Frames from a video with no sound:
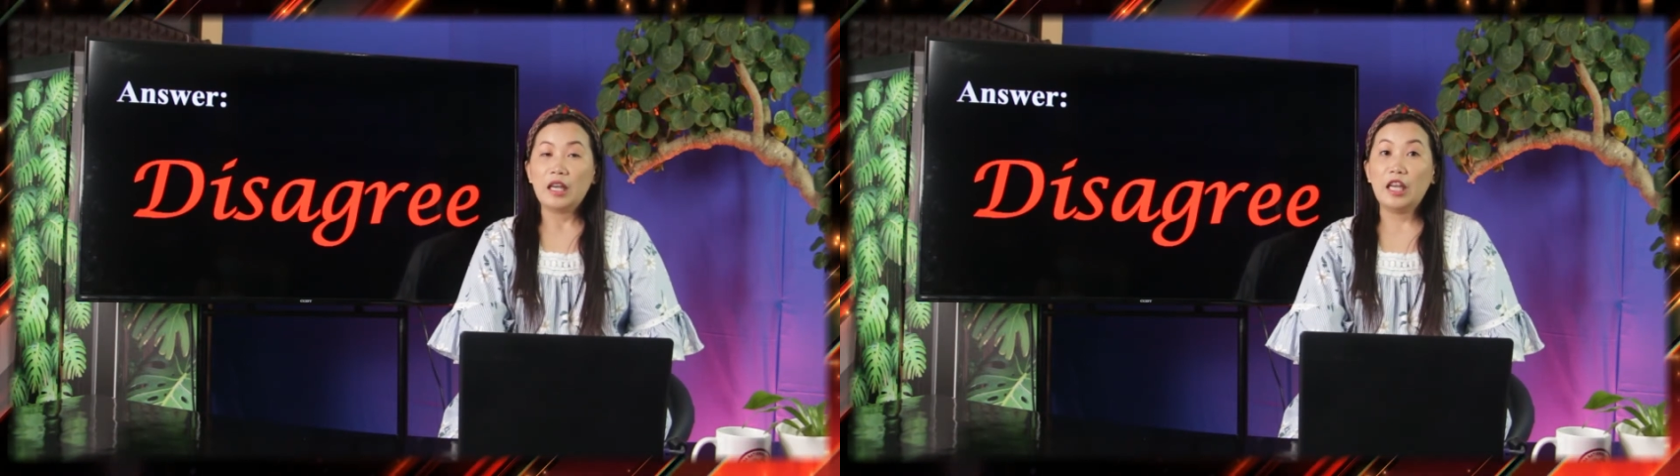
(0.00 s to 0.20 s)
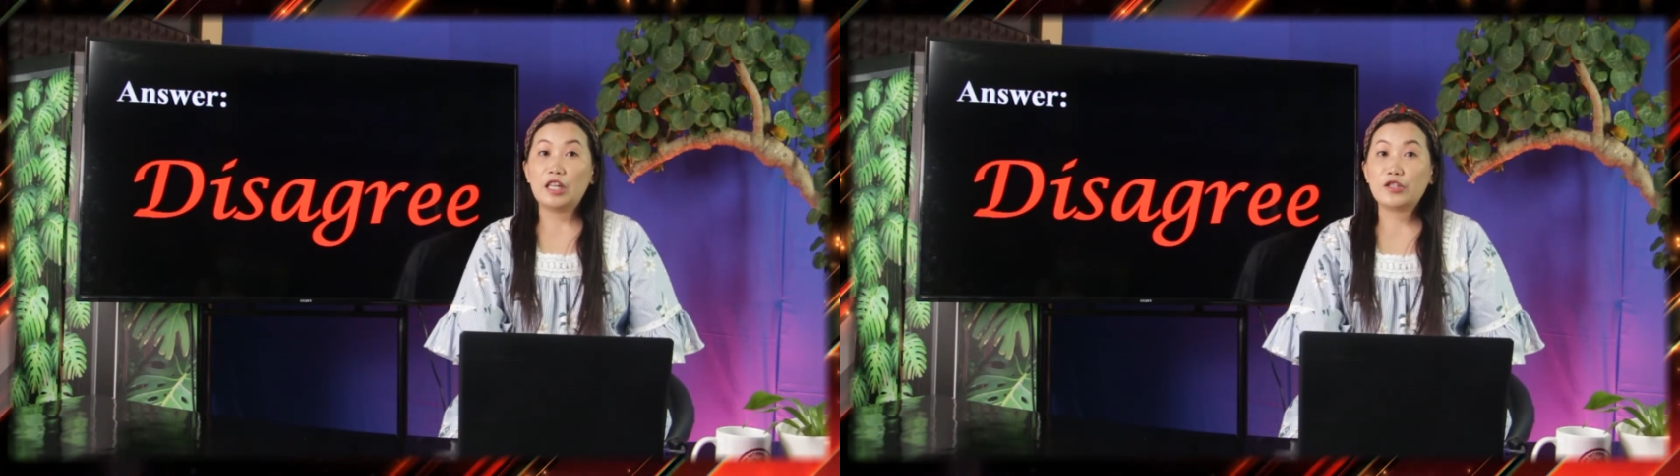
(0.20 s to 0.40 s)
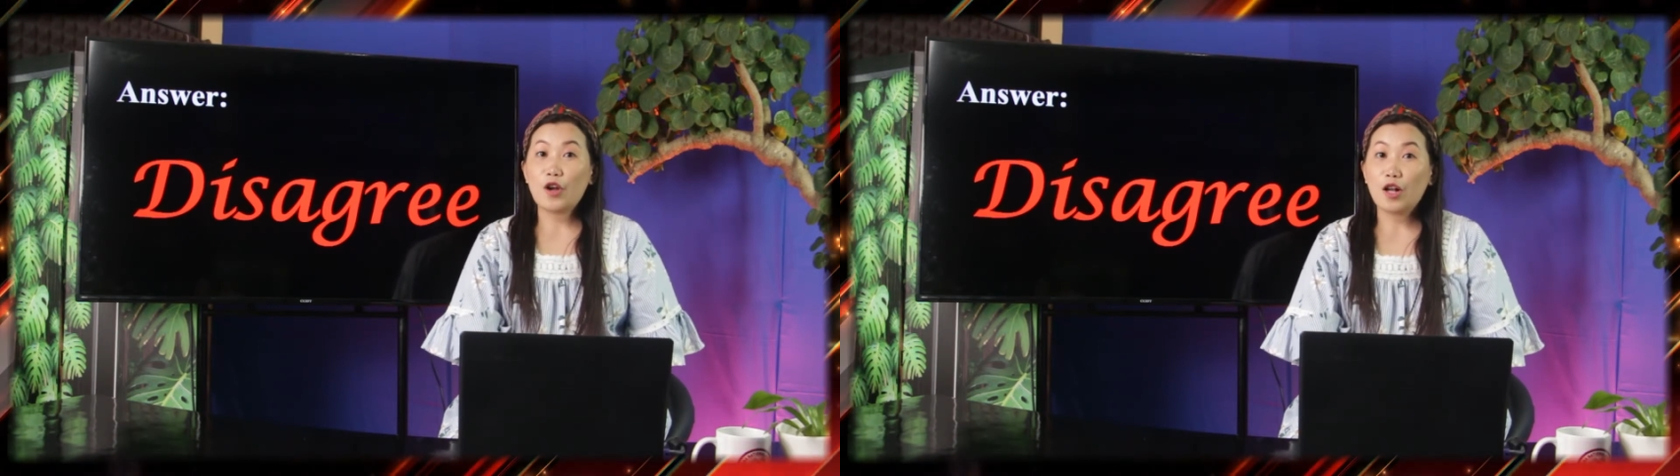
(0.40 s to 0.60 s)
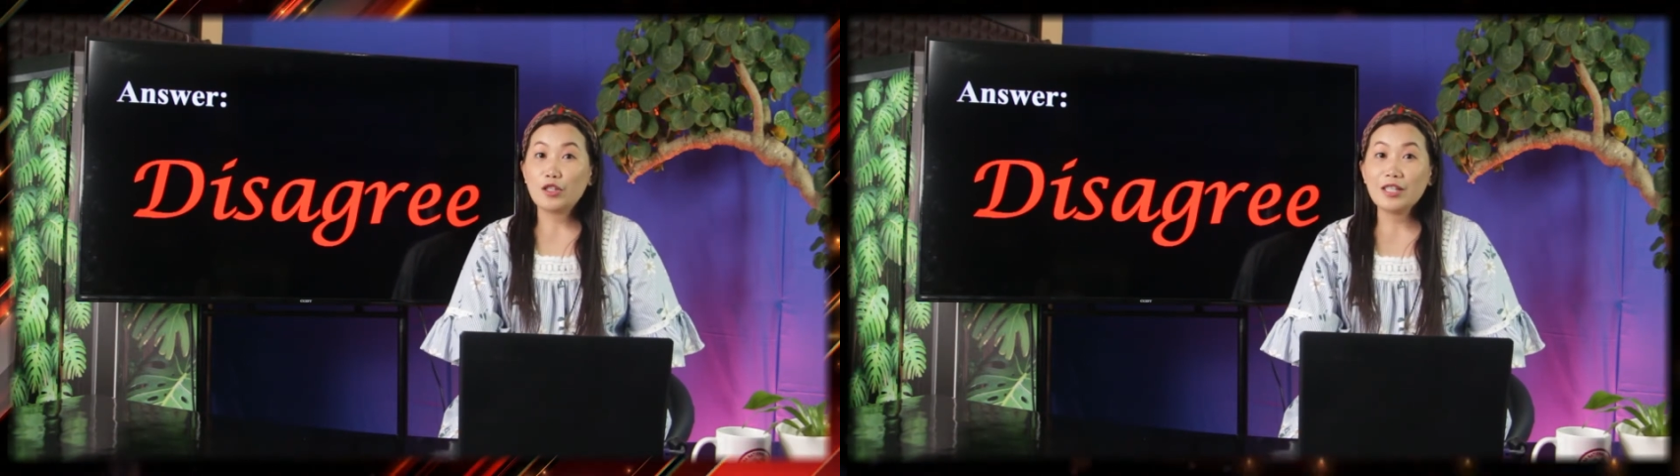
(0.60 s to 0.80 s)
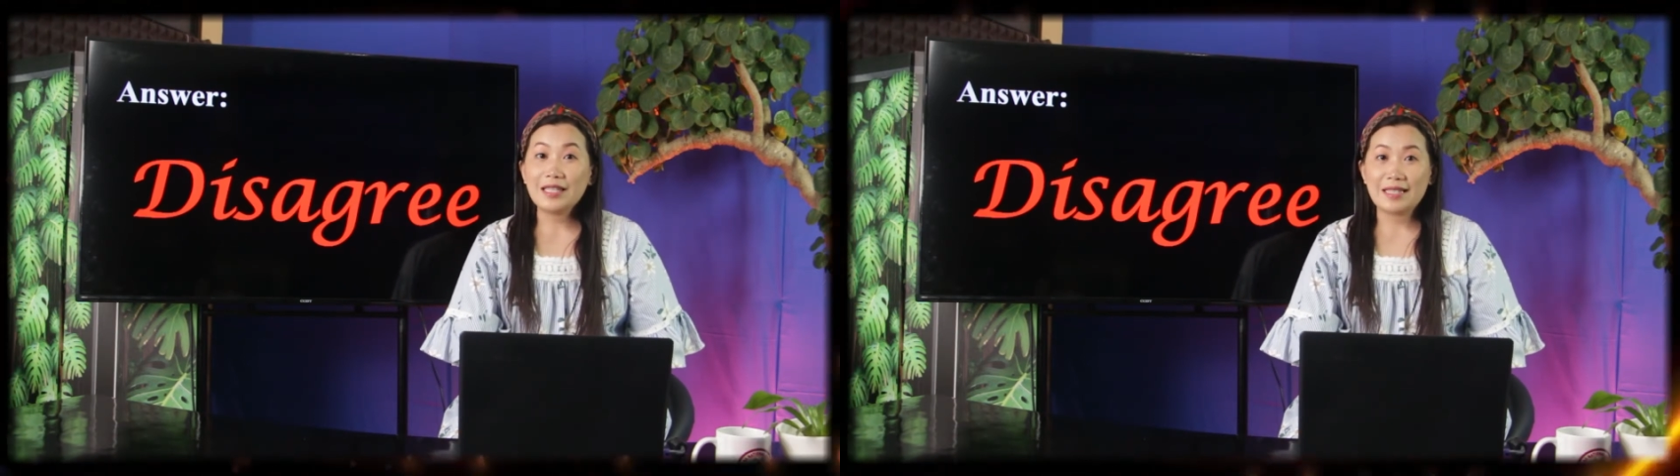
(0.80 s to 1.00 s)
It is
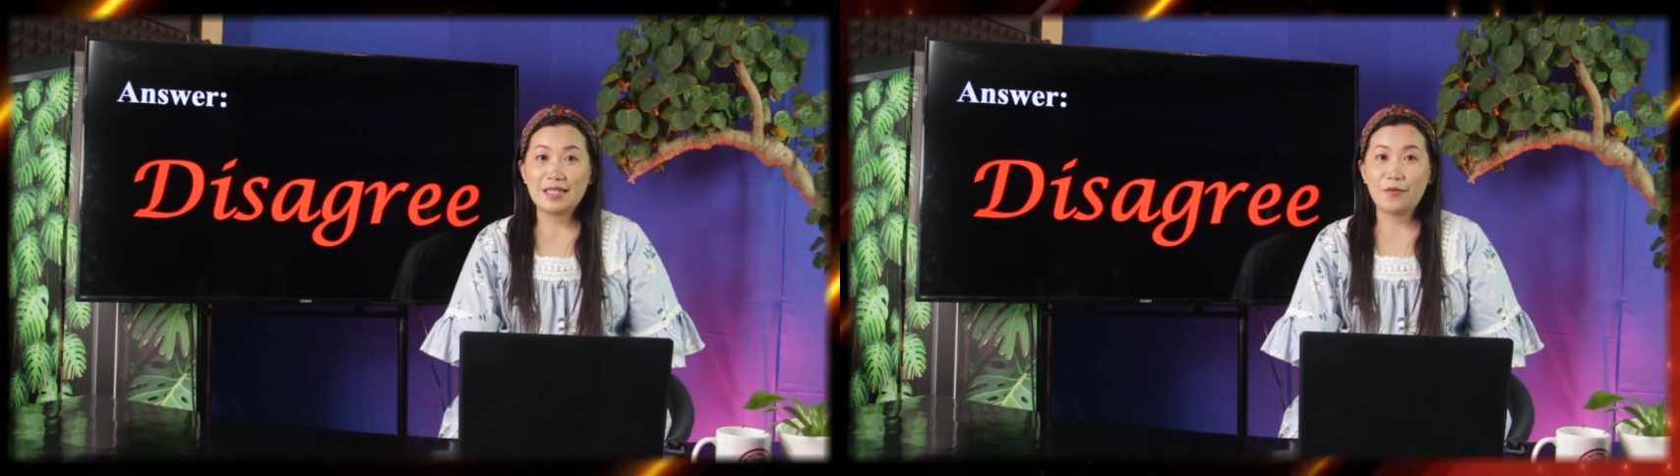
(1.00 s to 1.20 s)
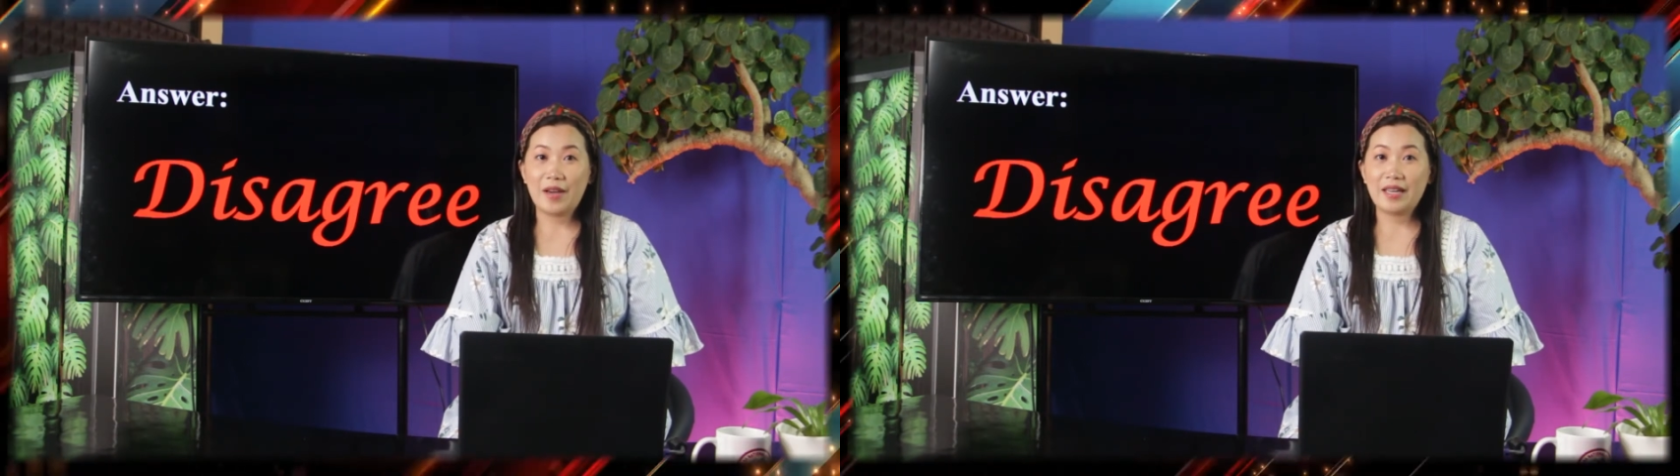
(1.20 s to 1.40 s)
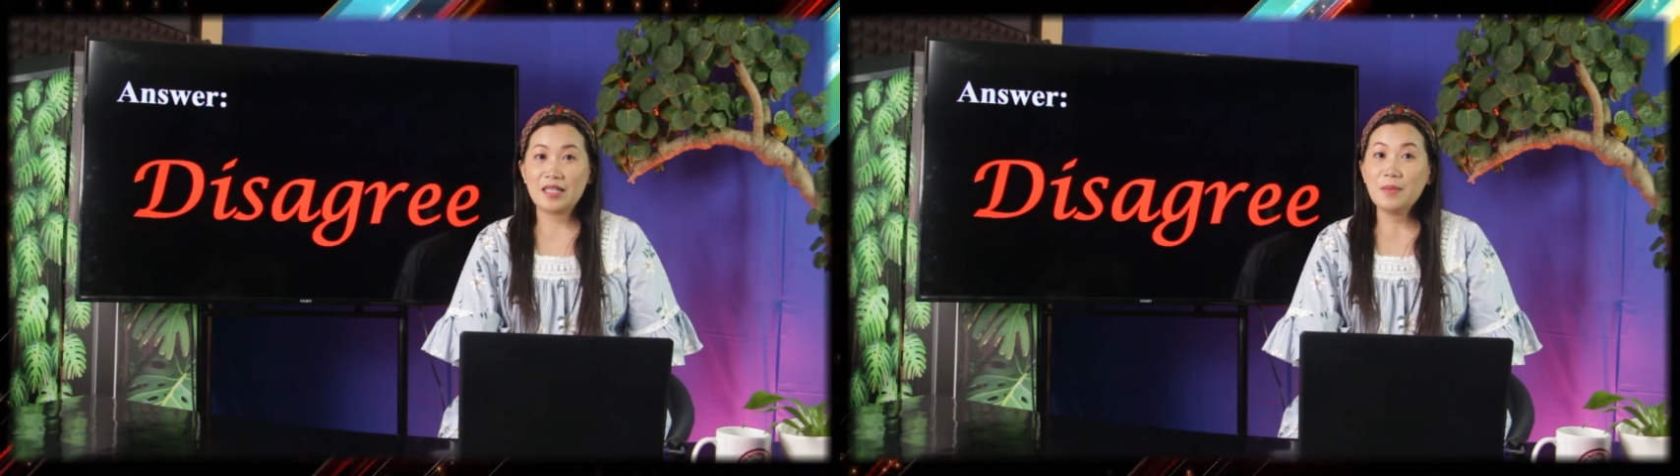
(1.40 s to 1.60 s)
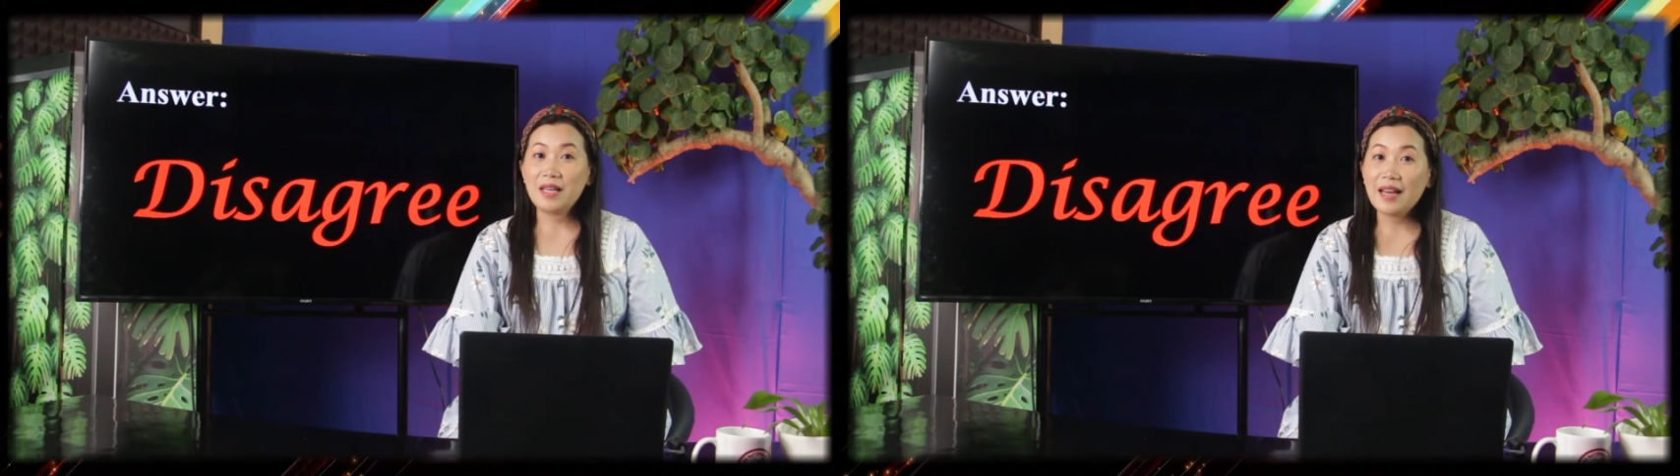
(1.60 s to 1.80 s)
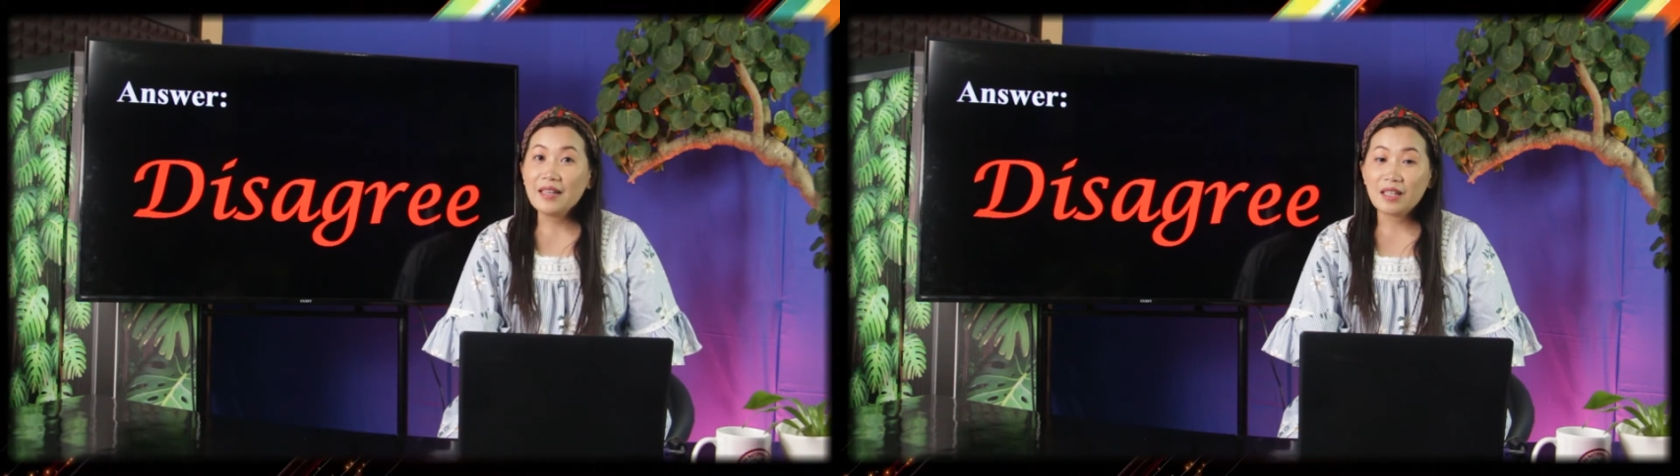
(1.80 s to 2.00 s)
also classified as
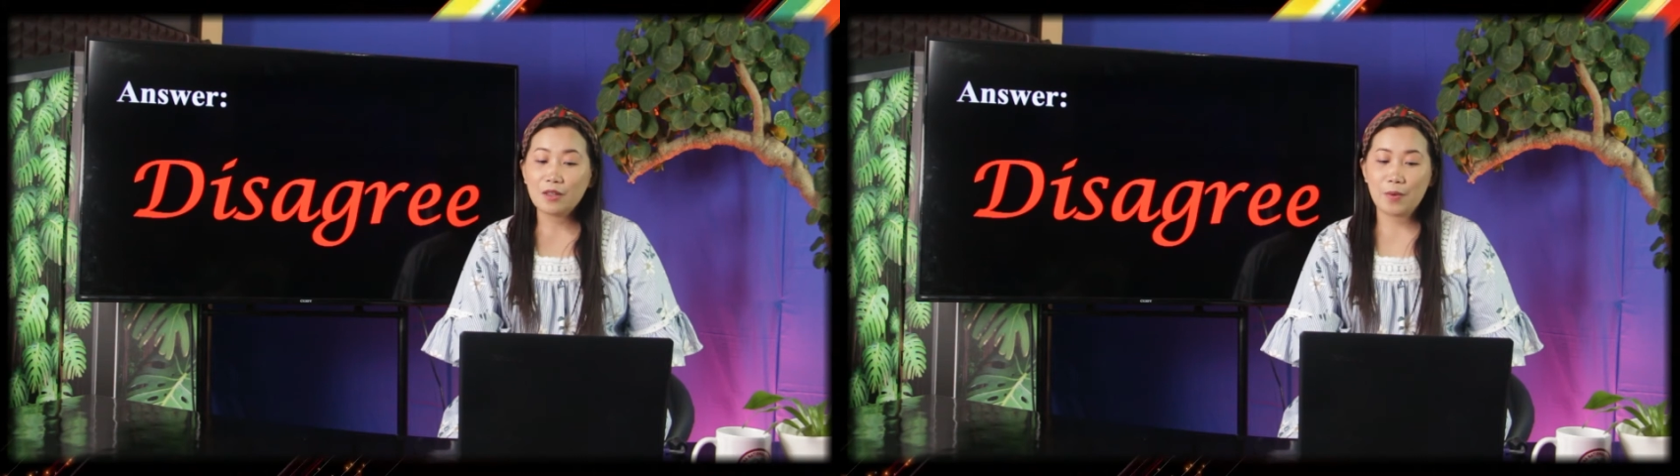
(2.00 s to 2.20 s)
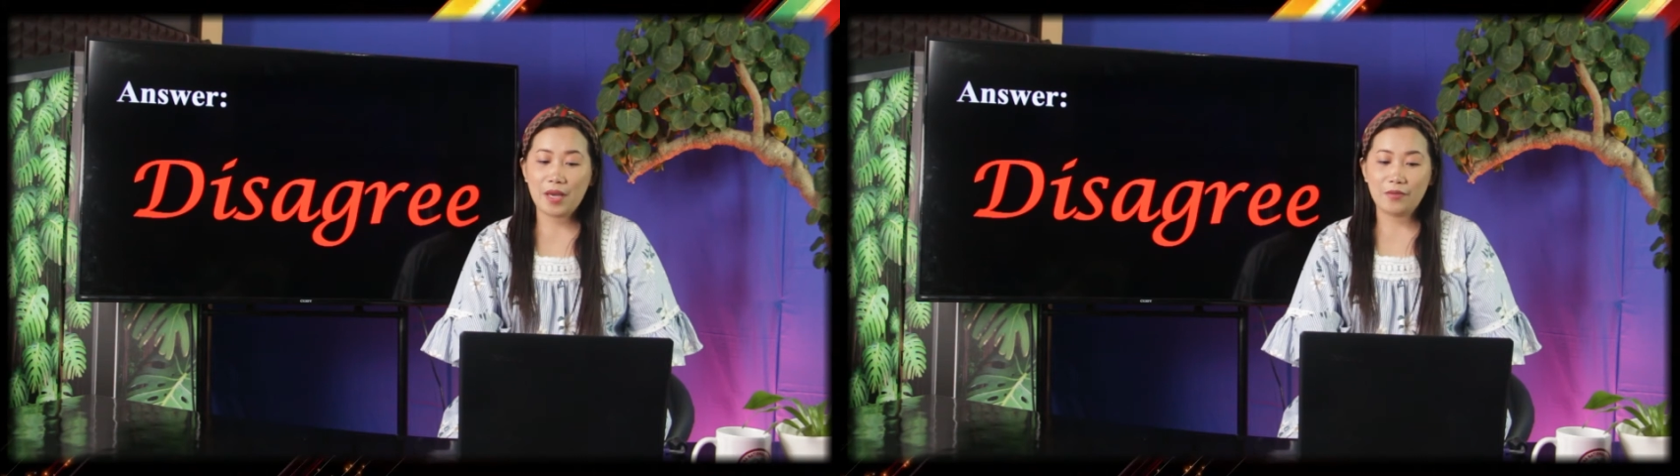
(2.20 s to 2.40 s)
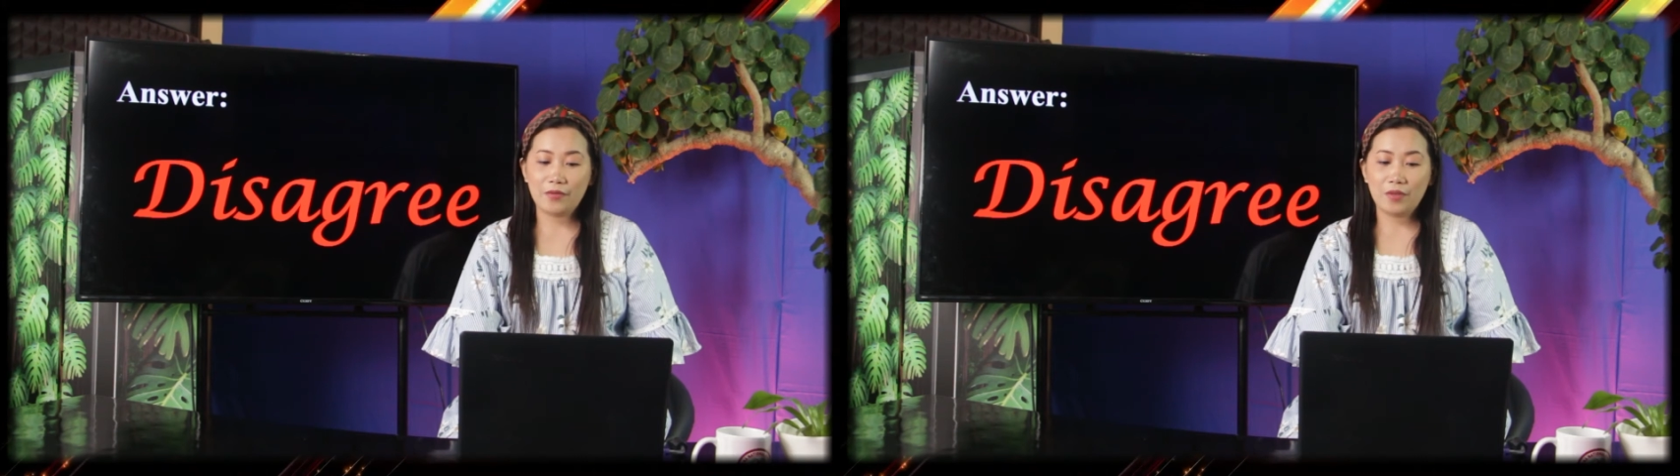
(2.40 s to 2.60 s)
mechanical wave.